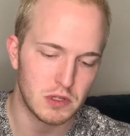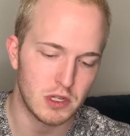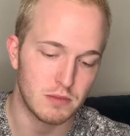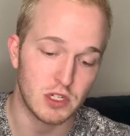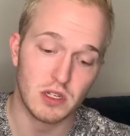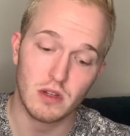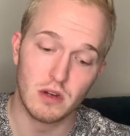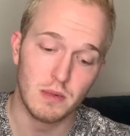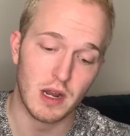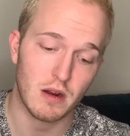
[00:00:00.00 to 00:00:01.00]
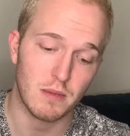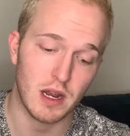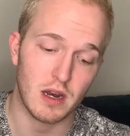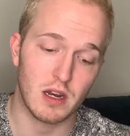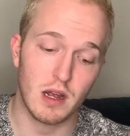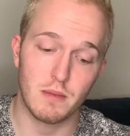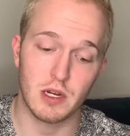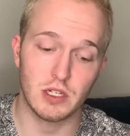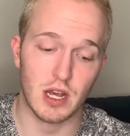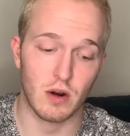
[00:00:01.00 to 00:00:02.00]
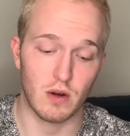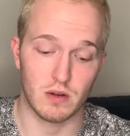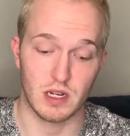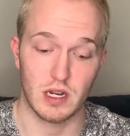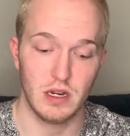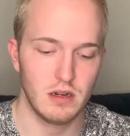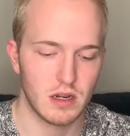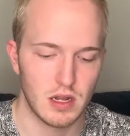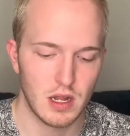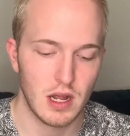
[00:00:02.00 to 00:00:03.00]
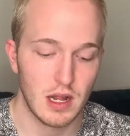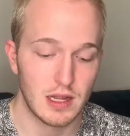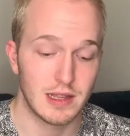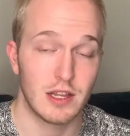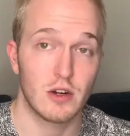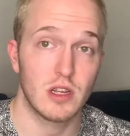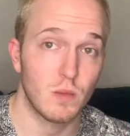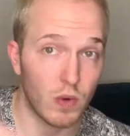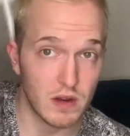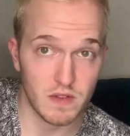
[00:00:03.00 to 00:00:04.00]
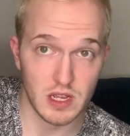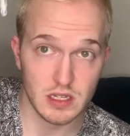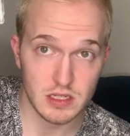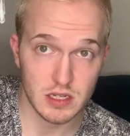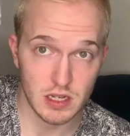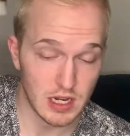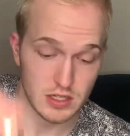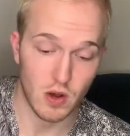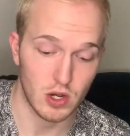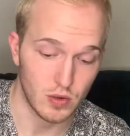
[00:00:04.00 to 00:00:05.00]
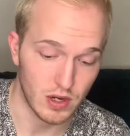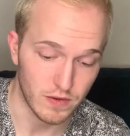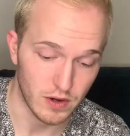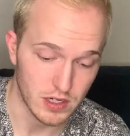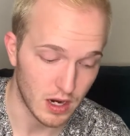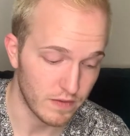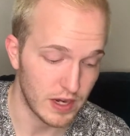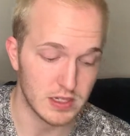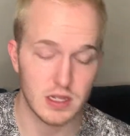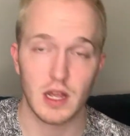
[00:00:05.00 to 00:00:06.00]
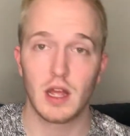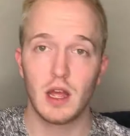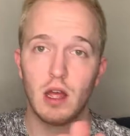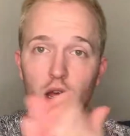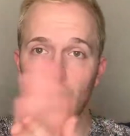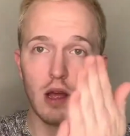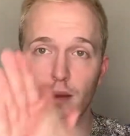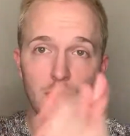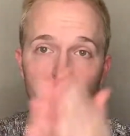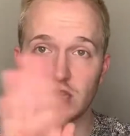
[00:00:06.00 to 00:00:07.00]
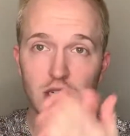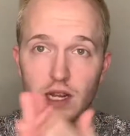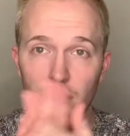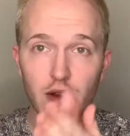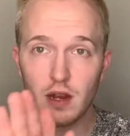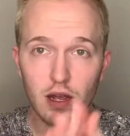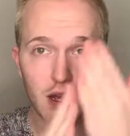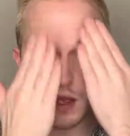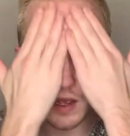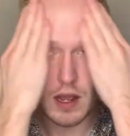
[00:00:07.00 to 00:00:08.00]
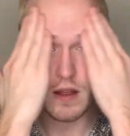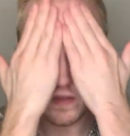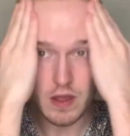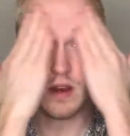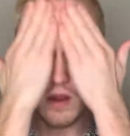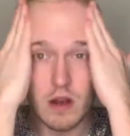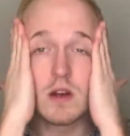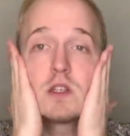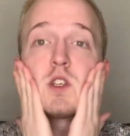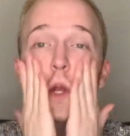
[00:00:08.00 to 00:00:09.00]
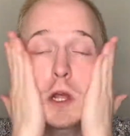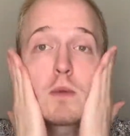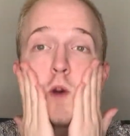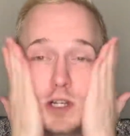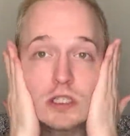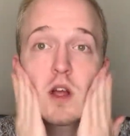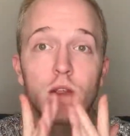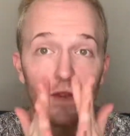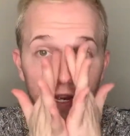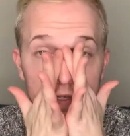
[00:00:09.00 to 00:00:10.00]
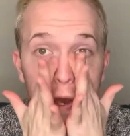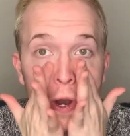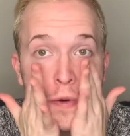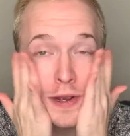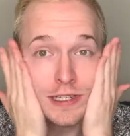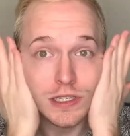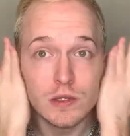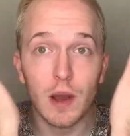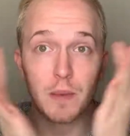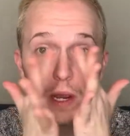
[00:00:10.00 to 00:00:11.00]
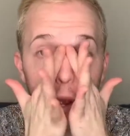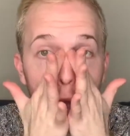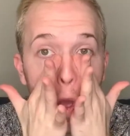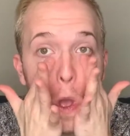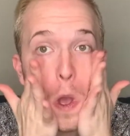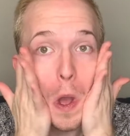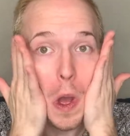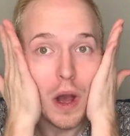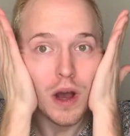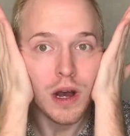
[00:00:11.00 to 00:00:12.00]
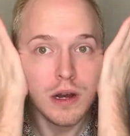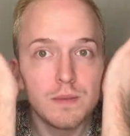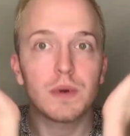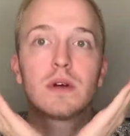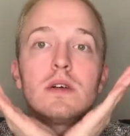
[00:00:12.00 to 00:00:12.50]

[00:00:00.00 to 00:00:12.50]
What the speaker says: dump just a little bit out on my hand, not much at all needed. Literally one of these is all you need for your entire face. Massage it together, and then circular motions on the face, always swiping up.